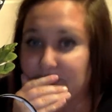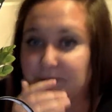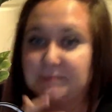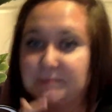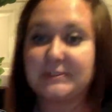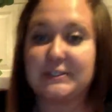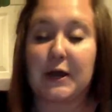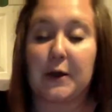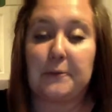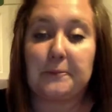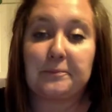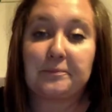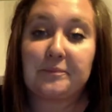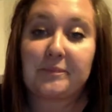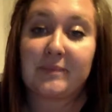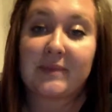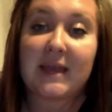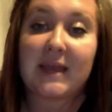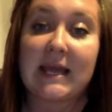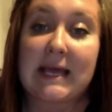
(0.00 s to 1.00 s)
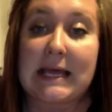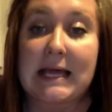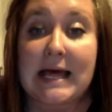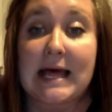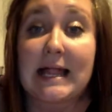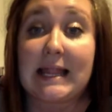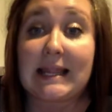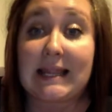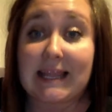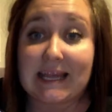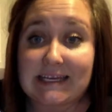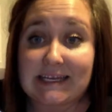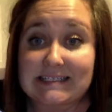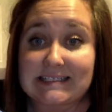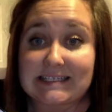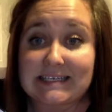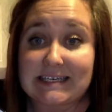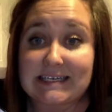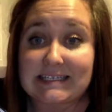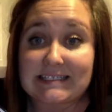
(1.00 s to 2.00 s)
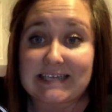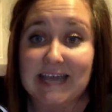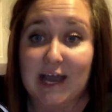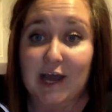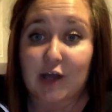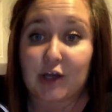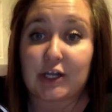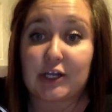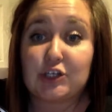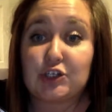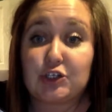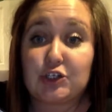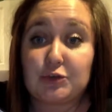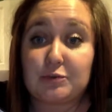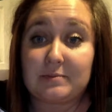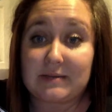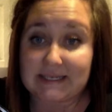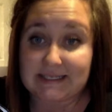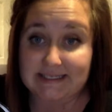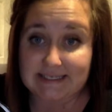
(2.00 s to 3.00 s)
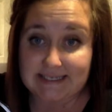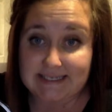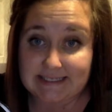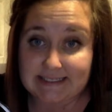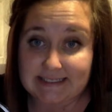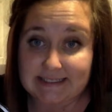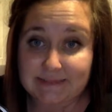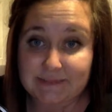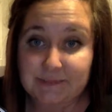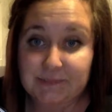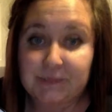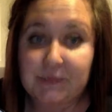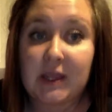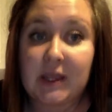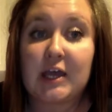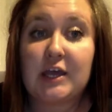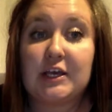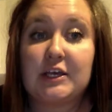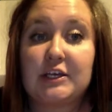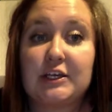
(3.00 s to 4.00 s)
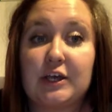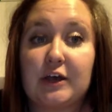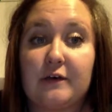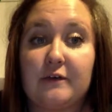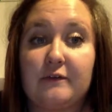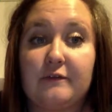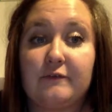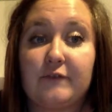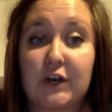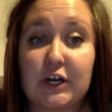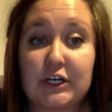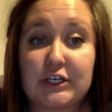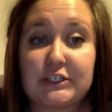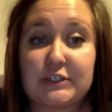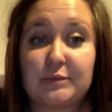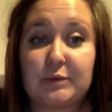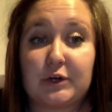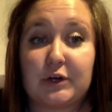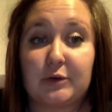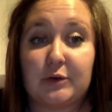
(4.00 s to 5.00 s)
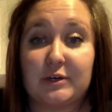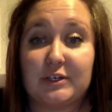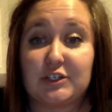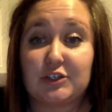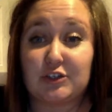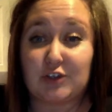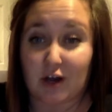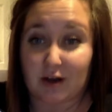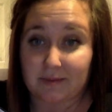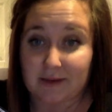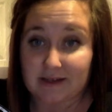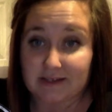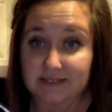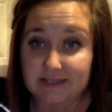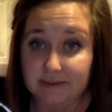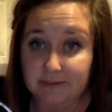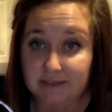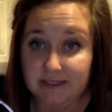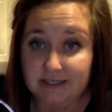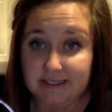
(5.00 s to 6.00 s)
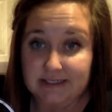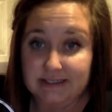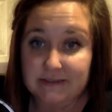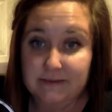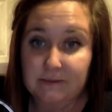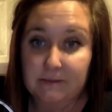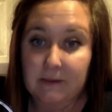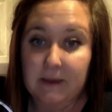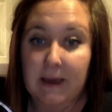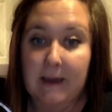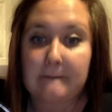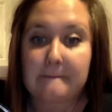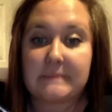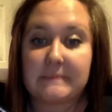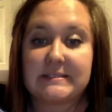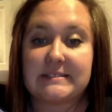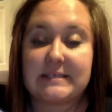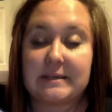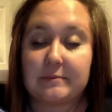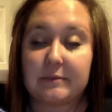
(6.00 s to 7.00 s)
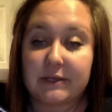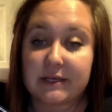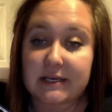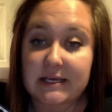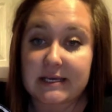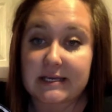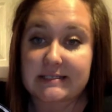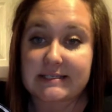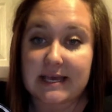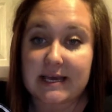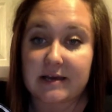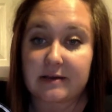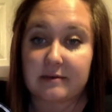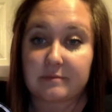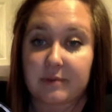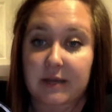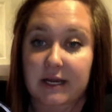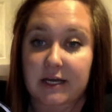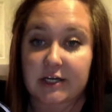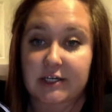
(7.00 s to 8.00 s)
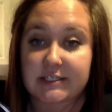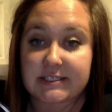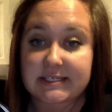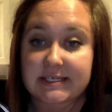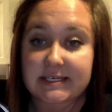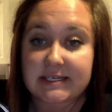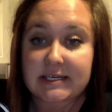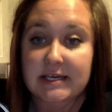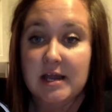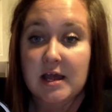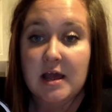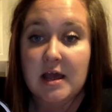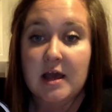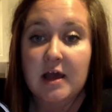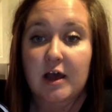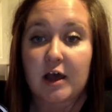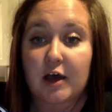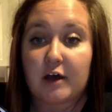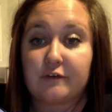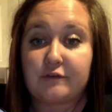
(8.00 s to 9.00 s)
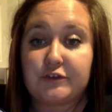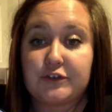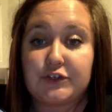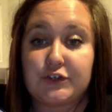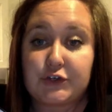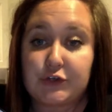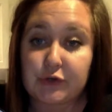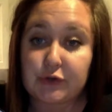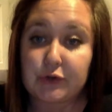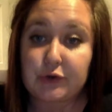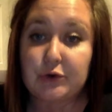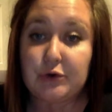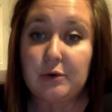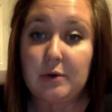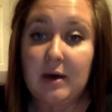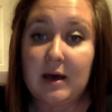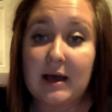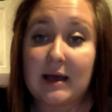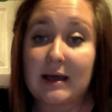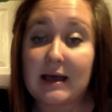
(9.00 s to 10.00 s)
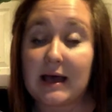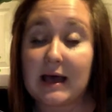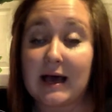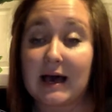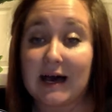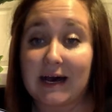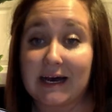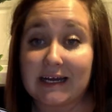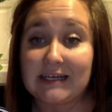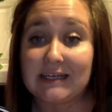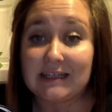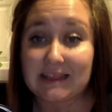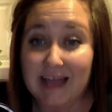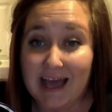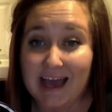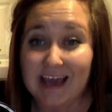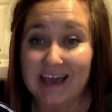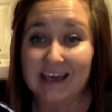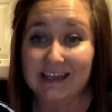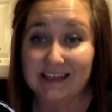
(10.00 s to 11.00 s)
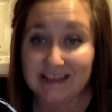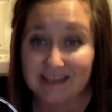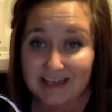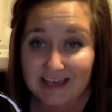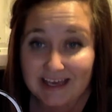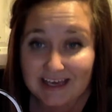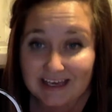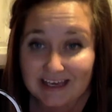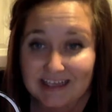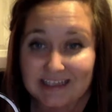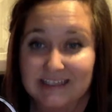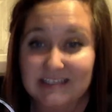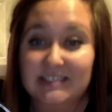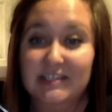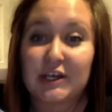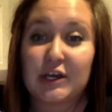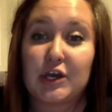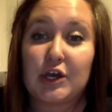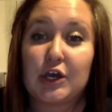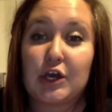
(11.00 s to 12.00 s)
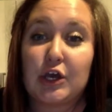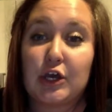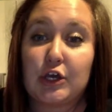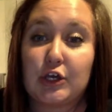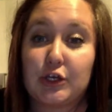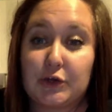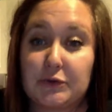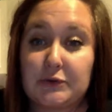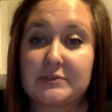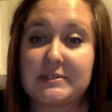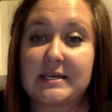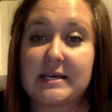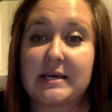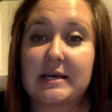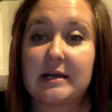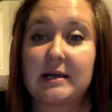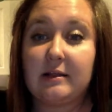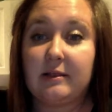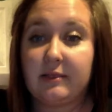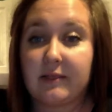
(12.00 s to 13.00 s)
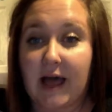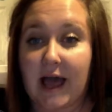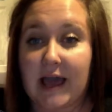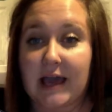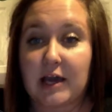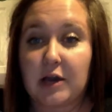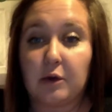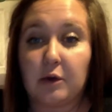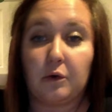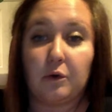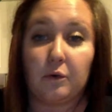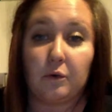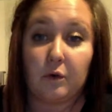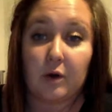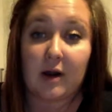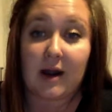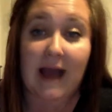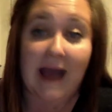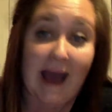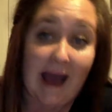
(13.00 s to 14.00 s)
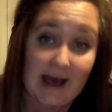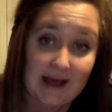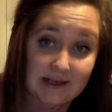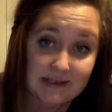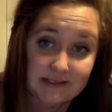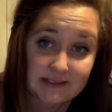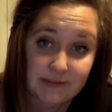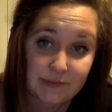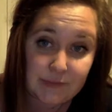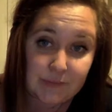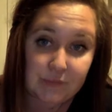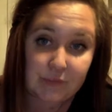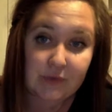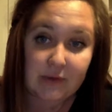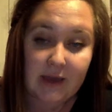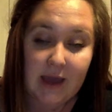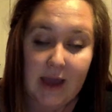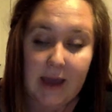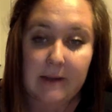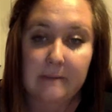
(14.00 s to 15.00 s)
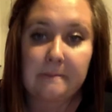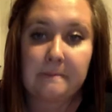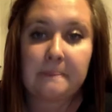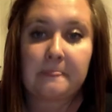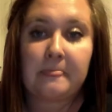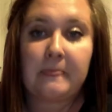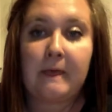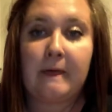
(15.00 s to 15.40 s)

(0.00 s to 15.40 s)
So let's get down to business. First, we're going to talk about similes, okay? Simile is a comparison of two unlike things using like or as, okay?